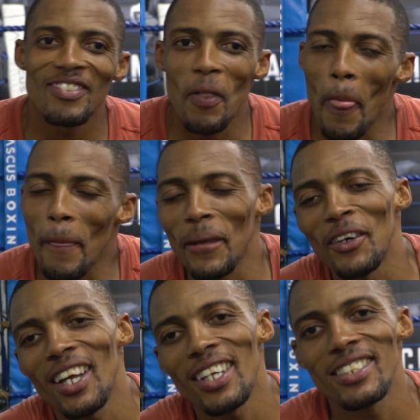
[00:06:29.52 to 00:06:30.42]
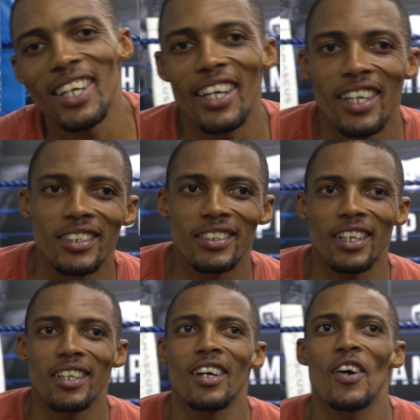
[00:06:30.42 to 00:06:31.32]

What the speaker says: All I can say, Hayden, is that